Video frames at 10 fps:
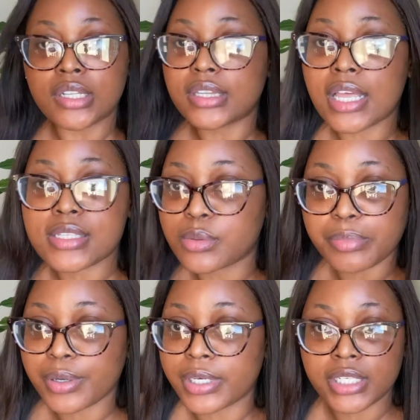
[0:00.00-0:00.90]
That's on
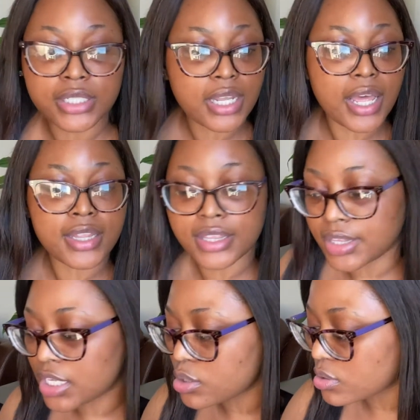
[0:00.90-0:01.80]
period. And
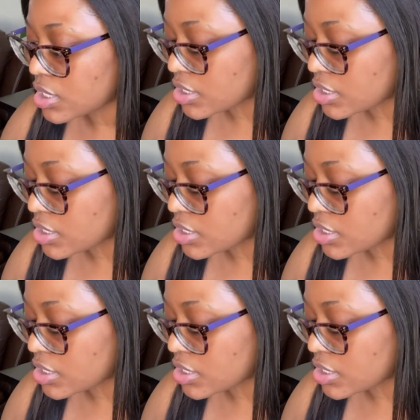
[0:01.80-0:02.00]
this is